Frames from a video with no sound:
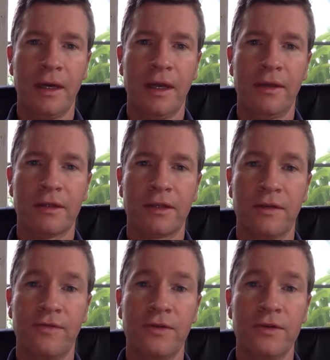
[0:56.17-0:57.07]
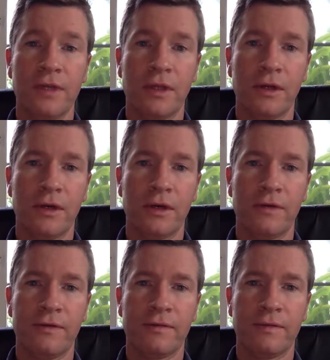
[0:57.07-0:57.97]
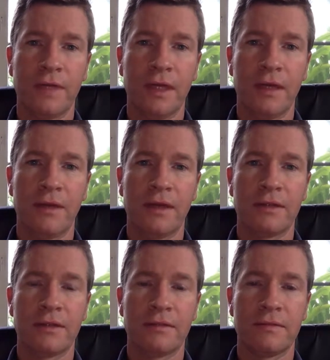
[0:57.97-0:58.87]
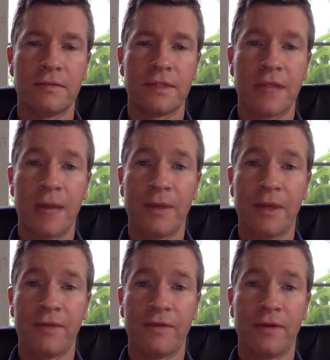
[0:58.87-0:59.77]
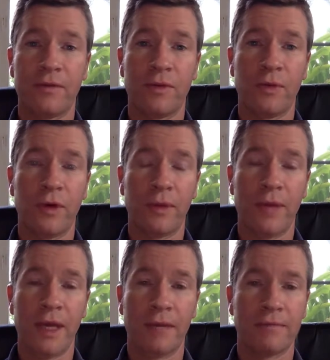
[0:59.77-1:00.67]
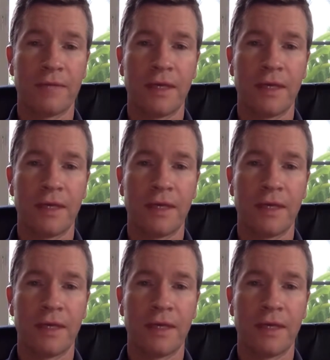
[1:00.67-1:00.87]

and thus confusing the nerve and thus stopping it from reporting pain.